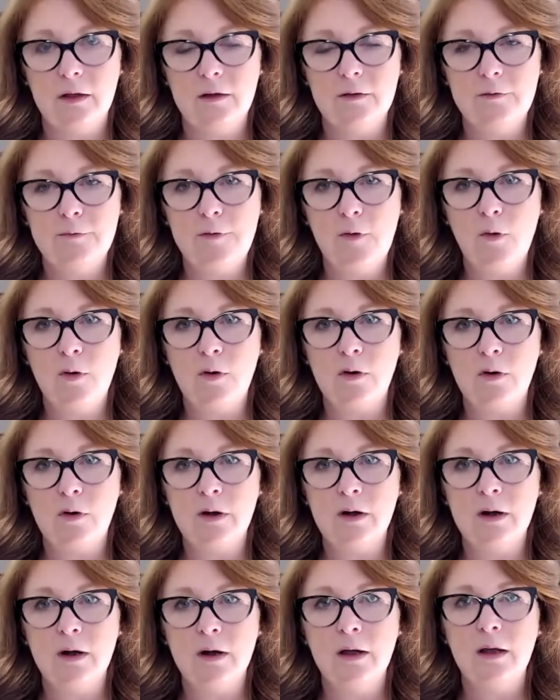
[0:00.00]

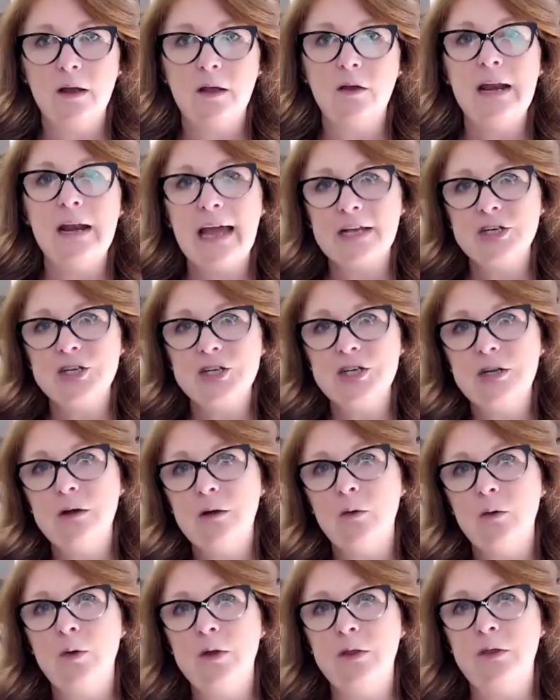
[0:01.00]
for
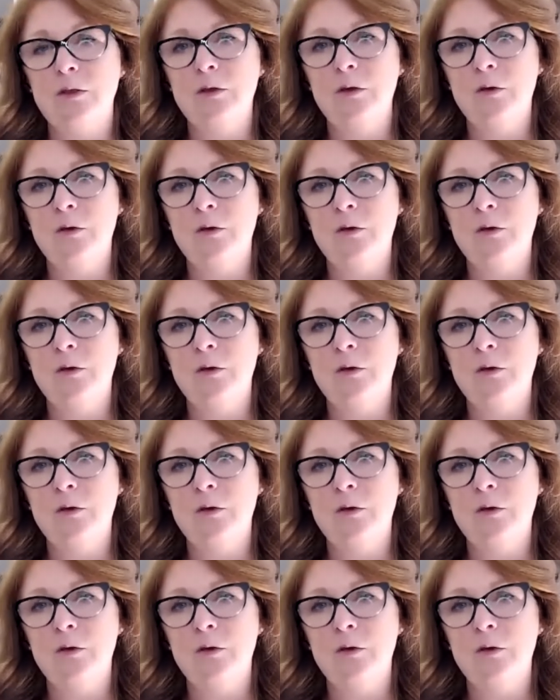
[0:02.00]
connection with